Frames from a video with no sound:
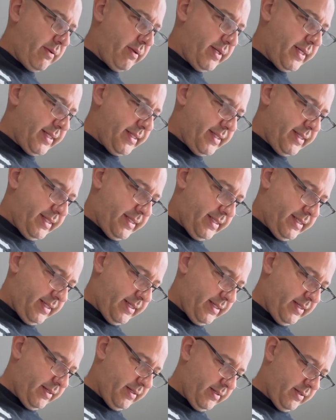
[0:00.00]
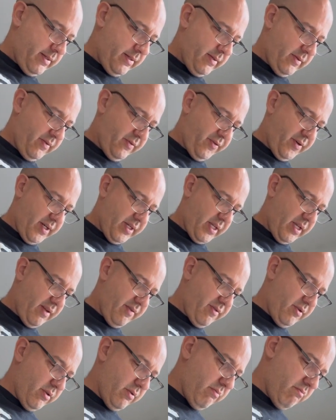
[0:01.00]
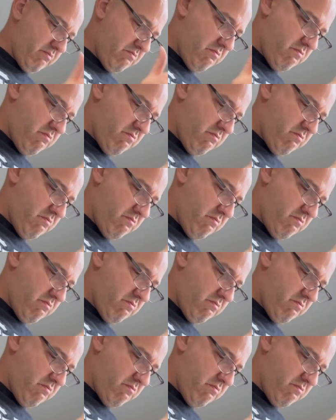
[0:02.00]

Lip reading: look at this. Front cover,